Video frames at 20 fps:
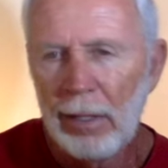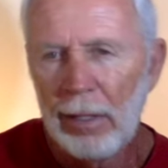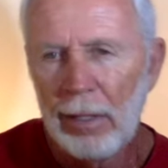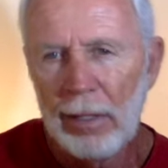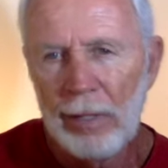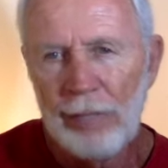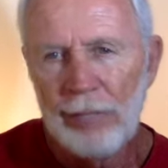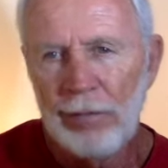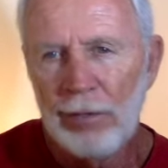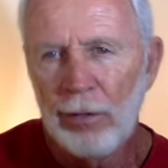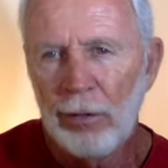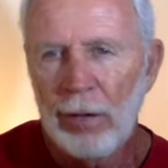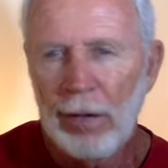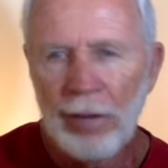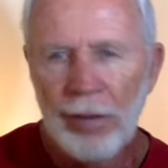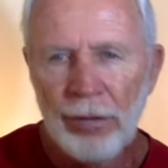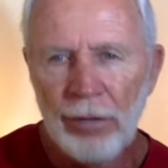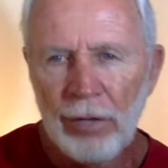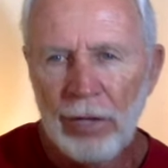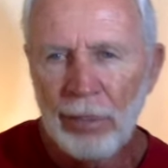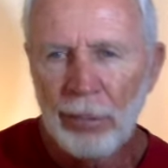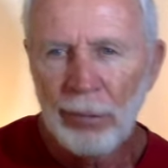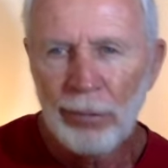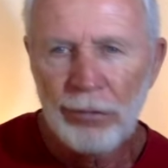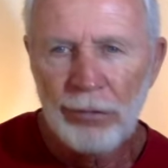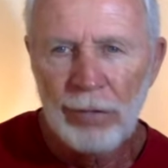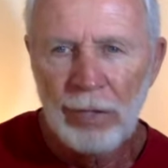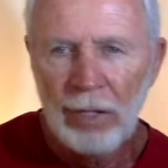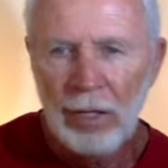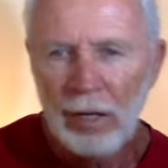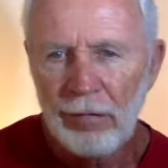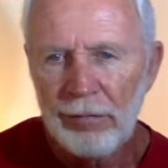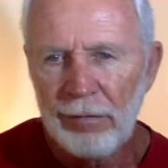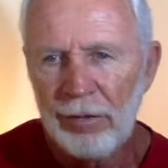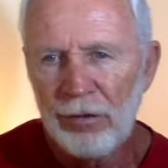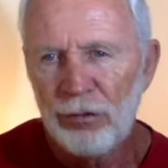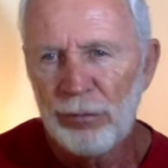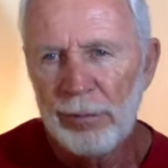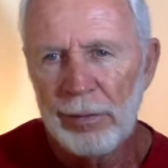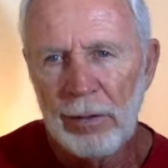even though I thought I was a
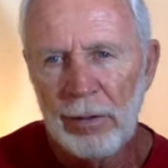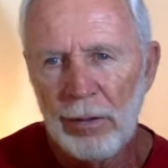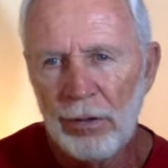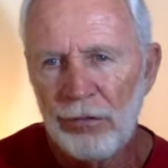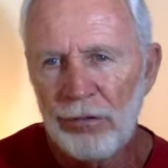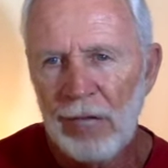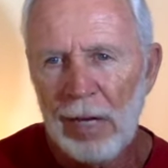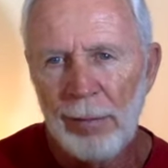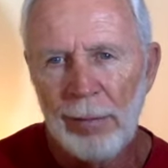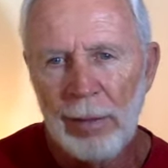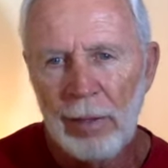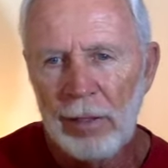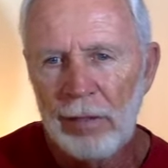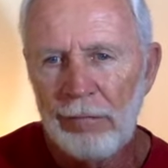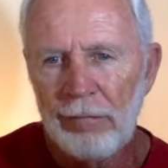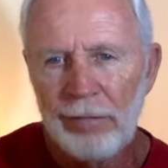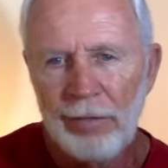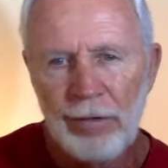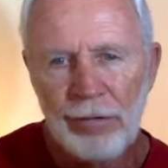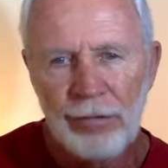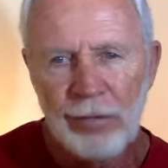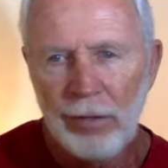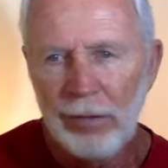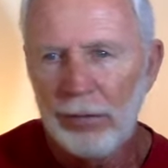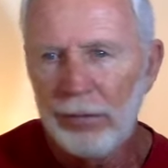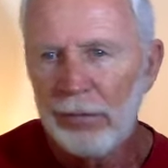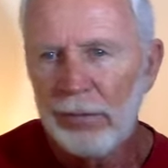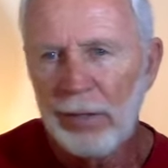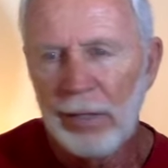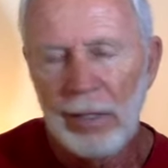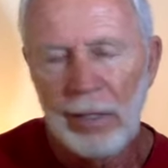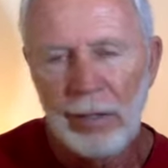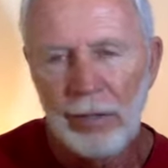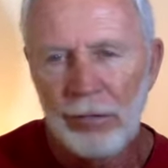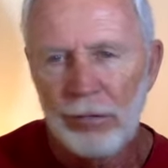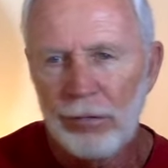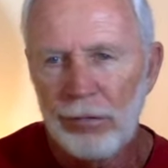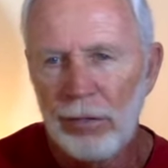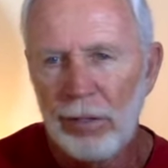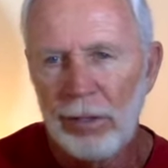Calvinist because I believe these other
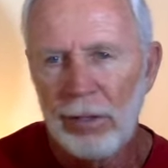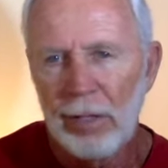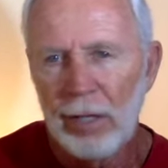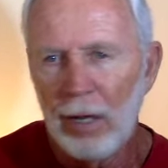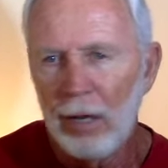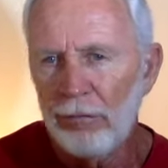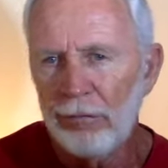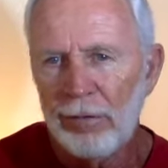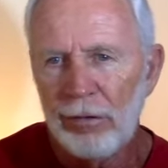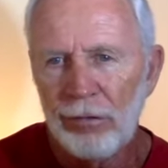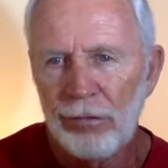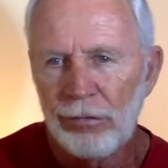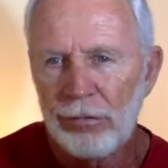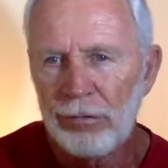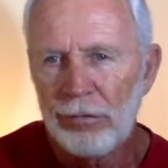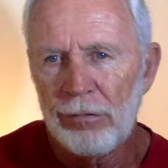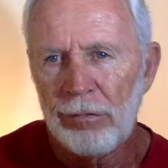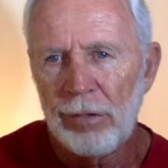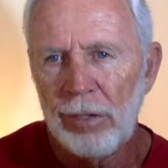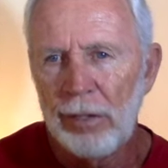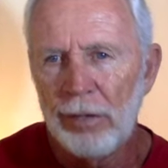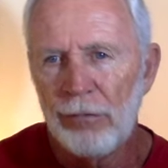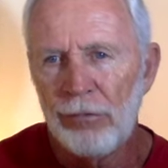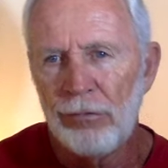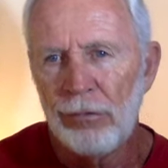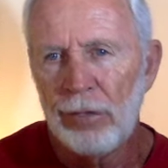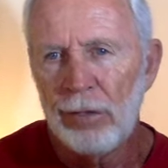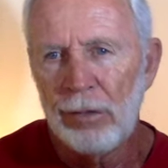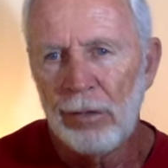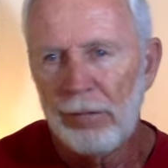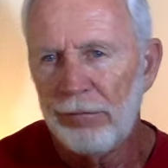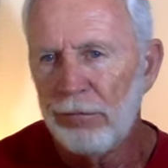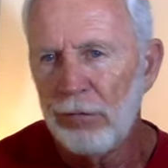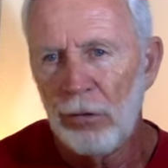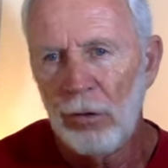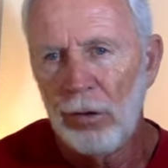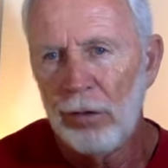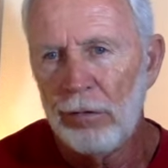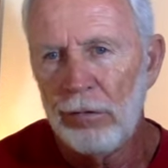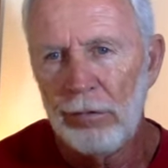things that Calvinists teach and have
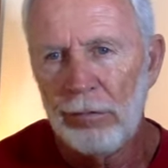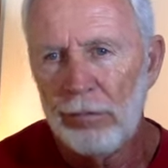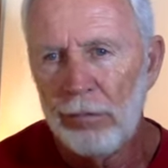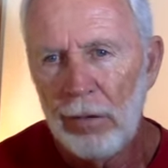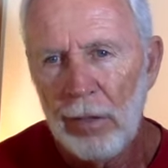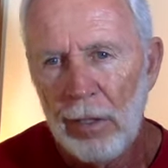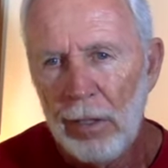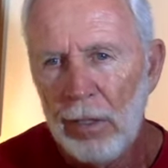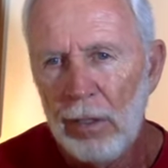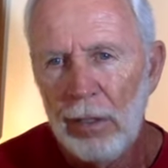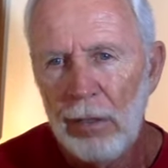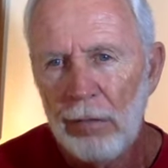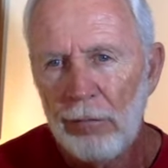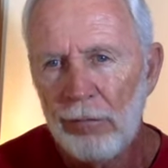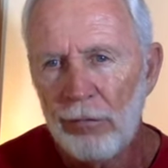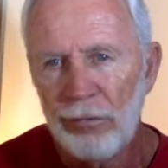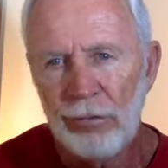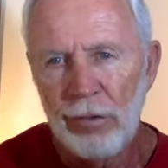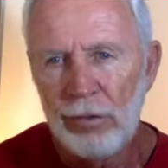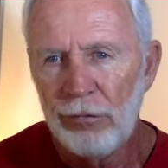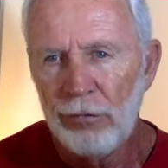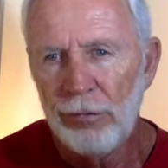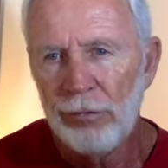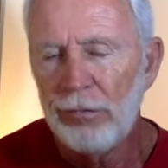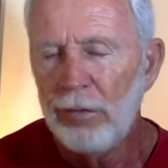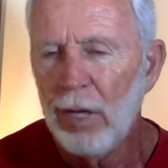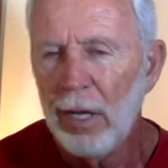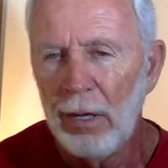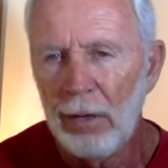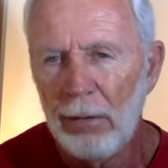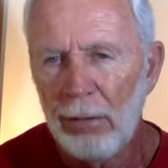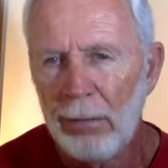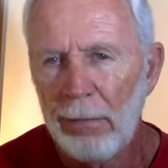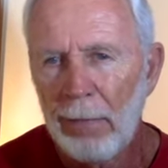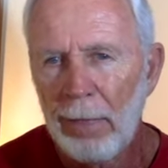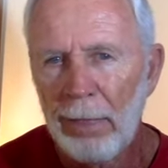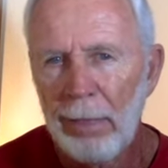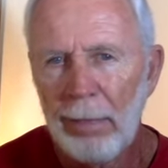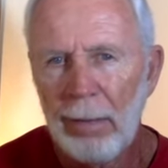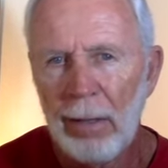taught for centuries now,
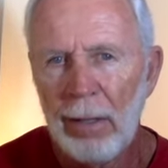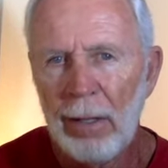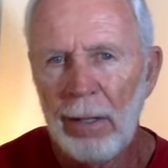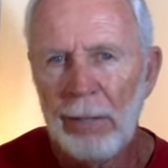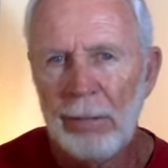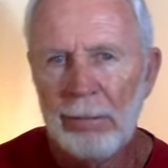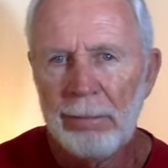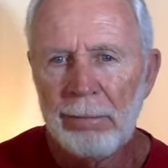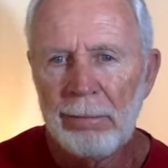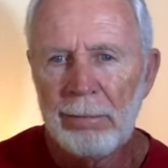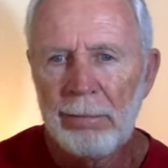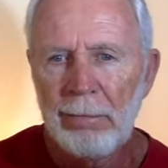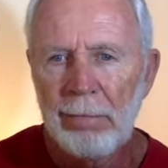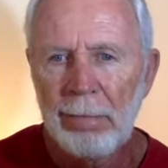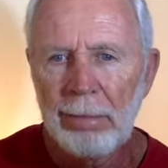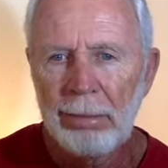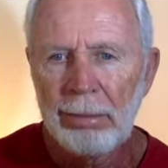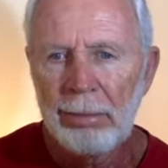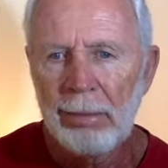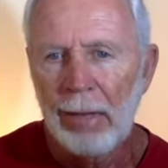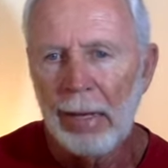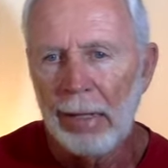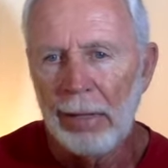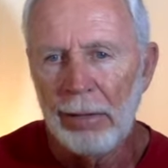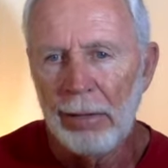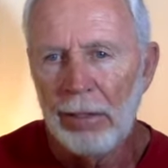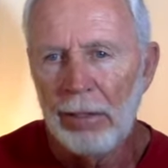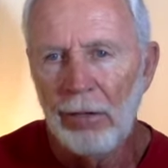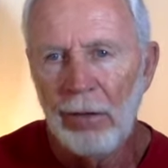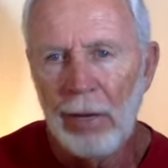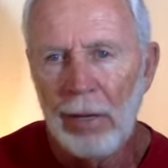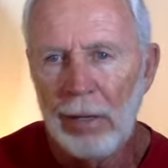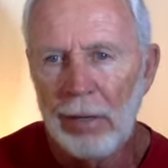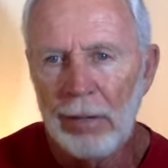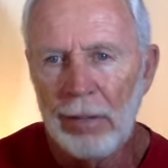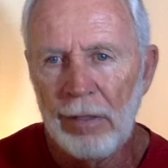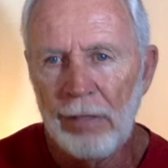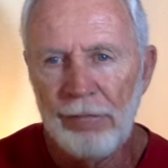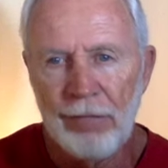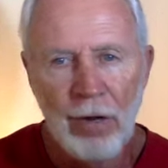um, you know, I,
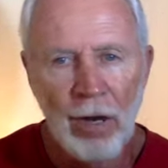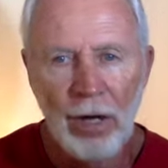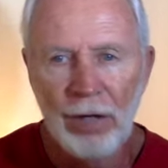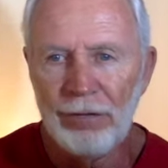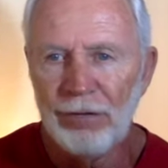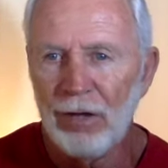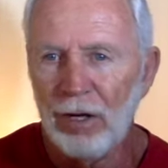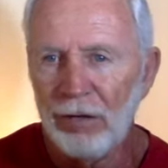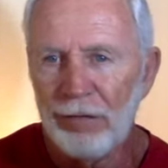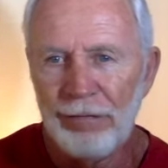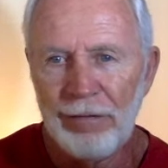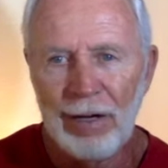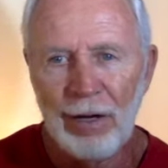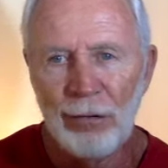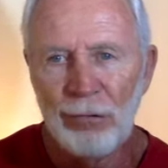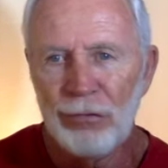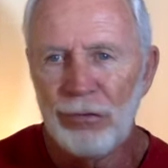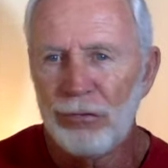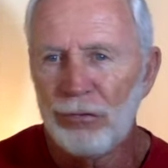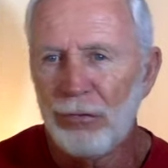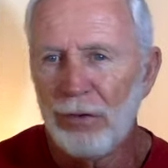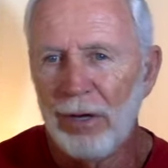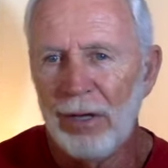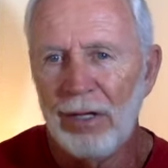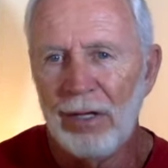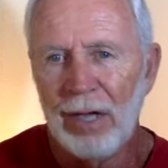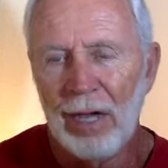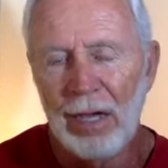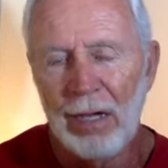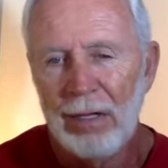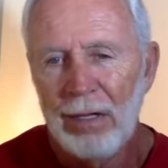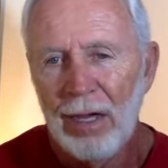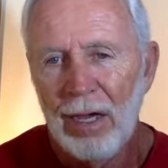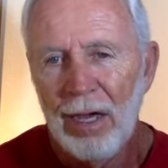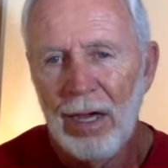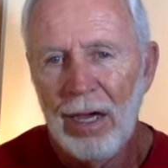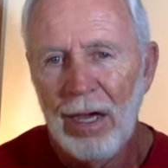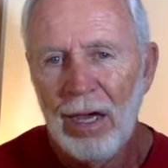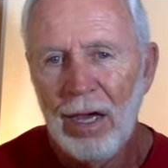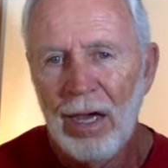if God, Dr. Flowers is right, I,
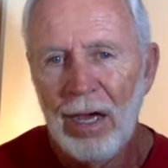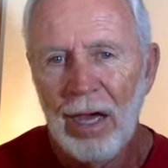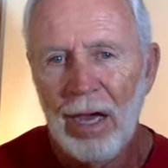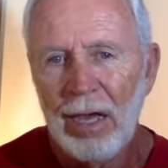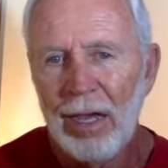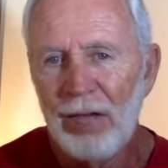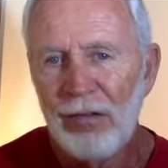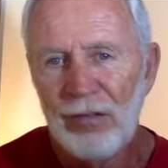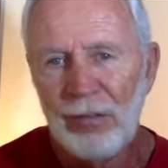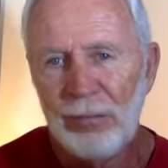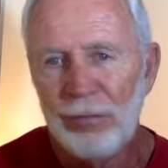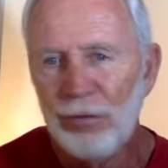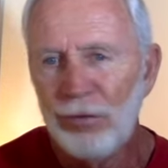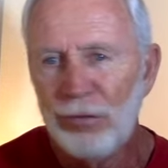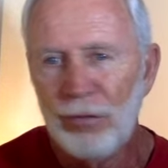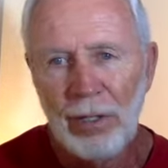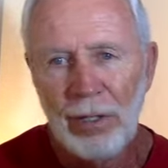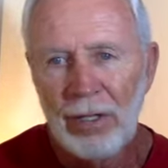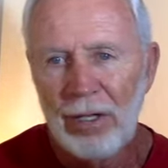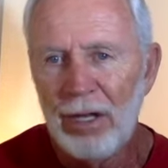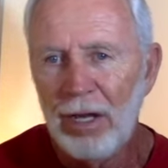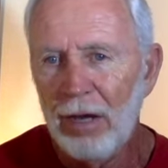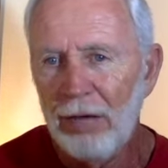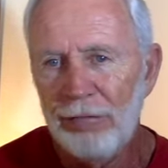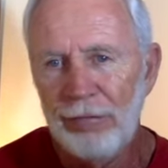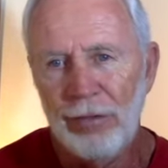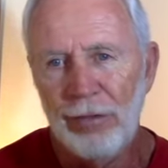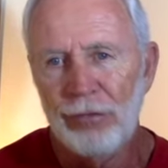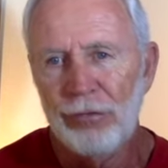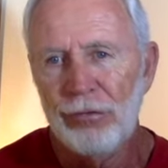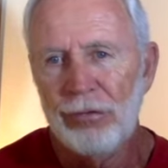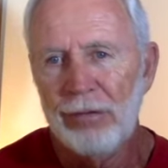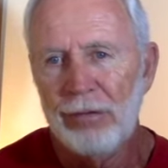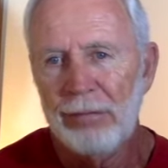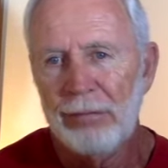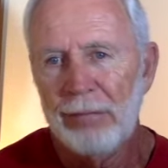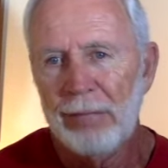I guess I'm just not a Calvinist.